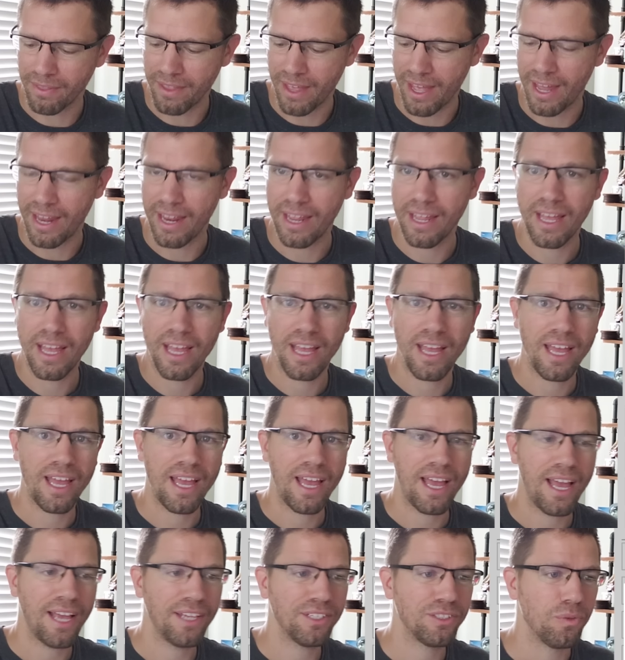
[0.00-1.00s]
that
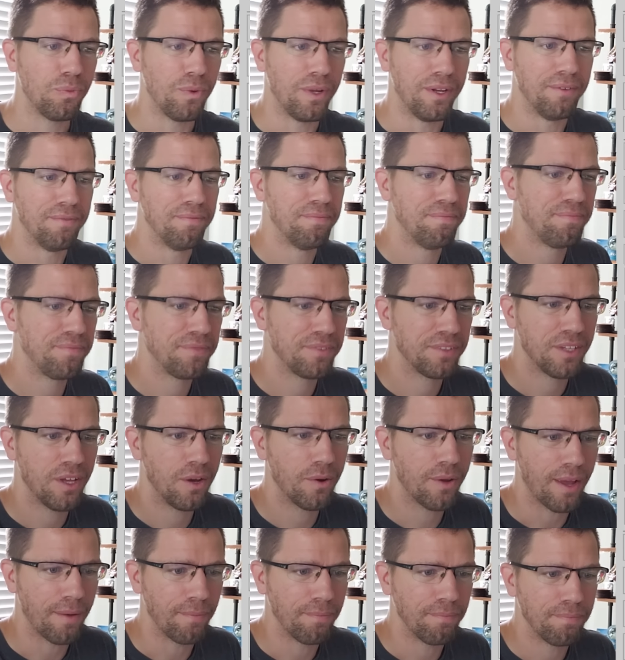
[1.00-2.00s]
as a win.
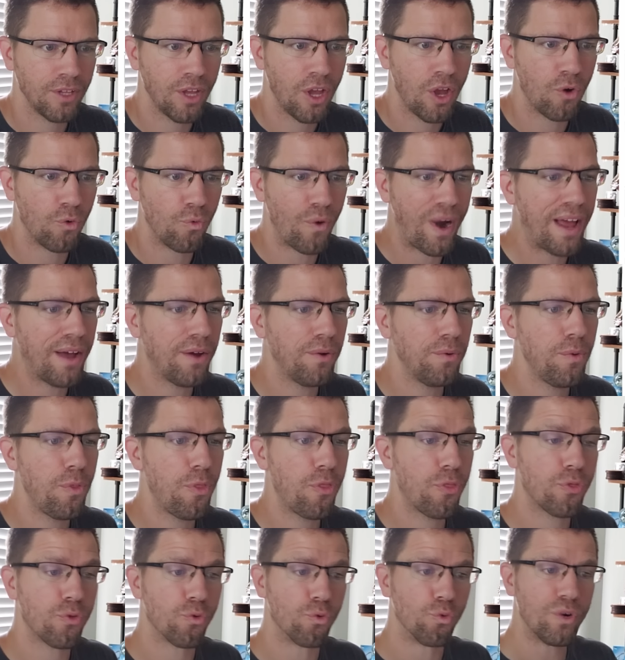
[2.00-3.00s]
Okay, round
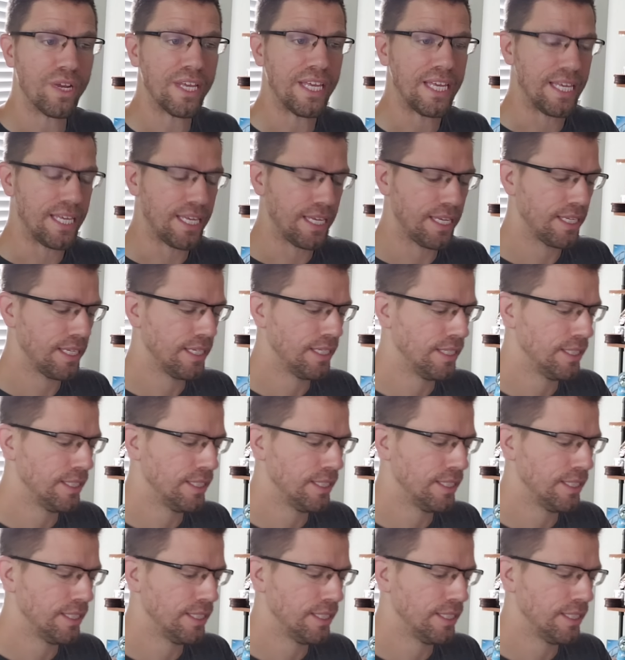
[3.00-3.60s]
3.